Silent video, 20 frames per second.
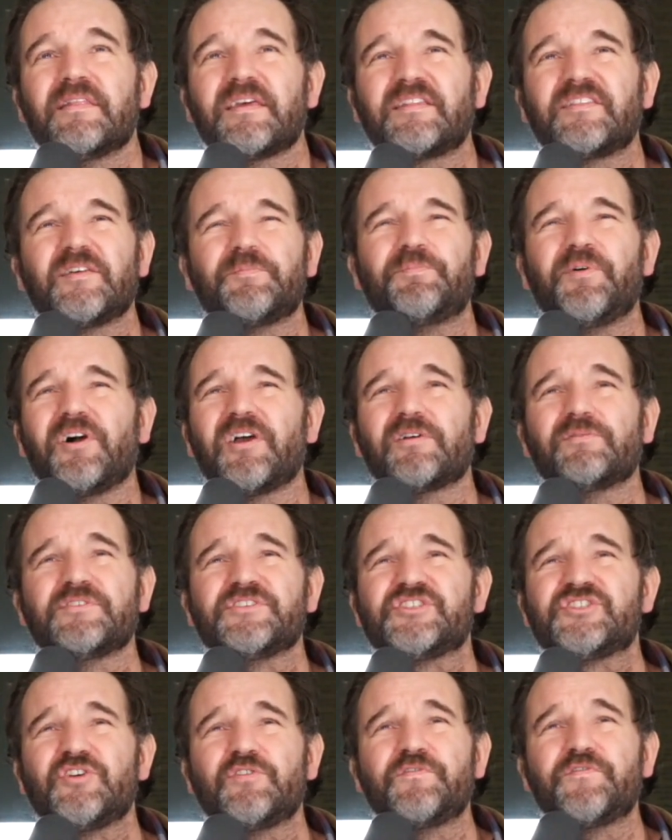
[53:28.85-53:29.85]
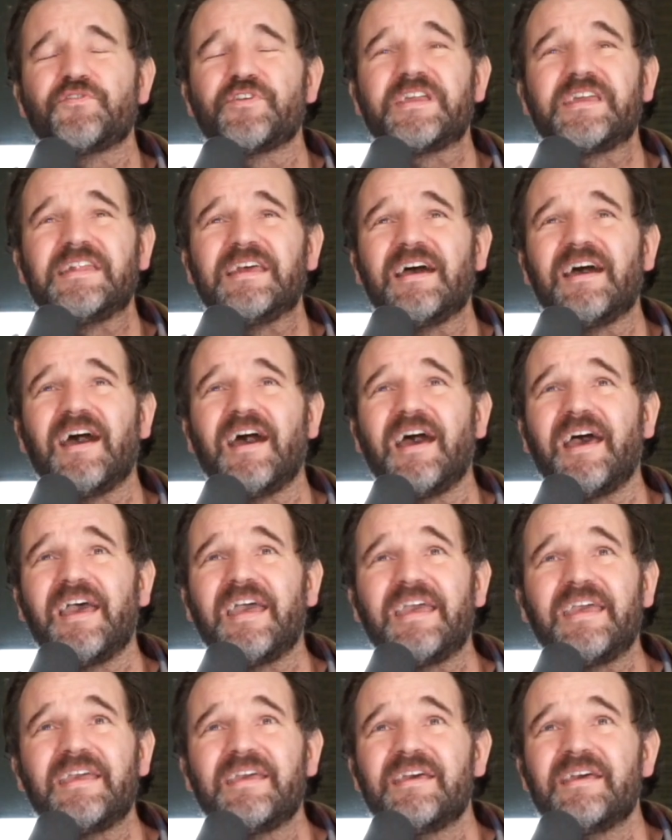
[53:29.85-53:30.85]
like the bar was so freaking
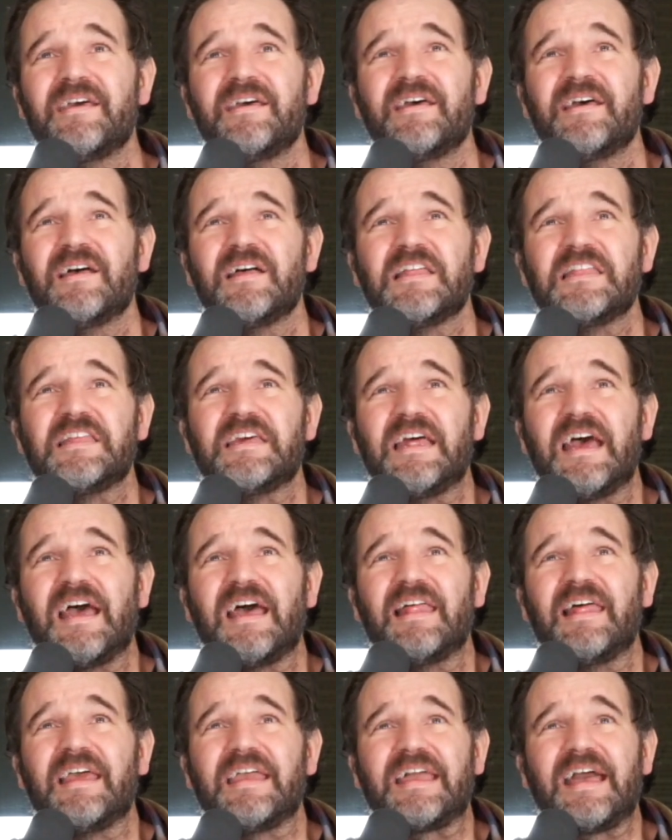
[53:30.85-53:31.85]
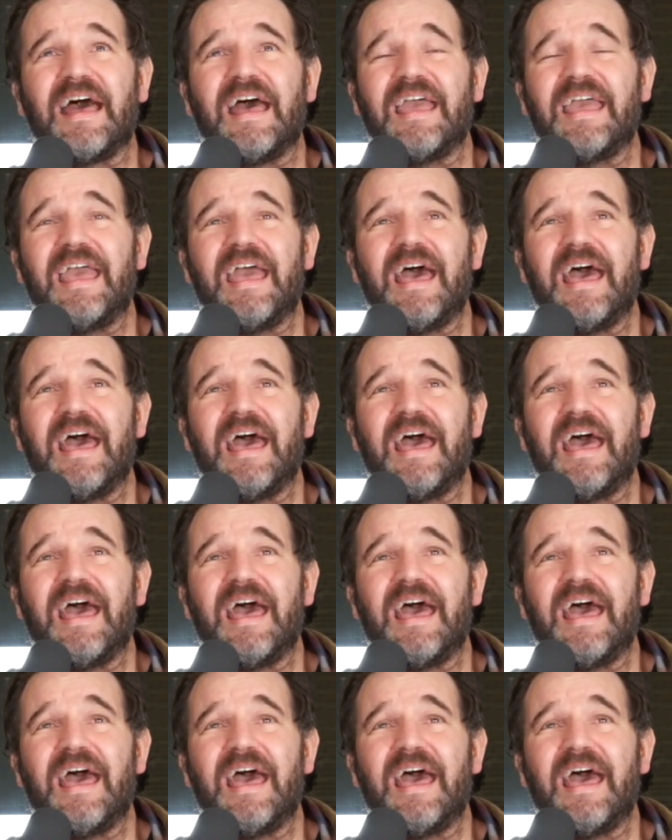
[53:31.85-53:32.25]
high that like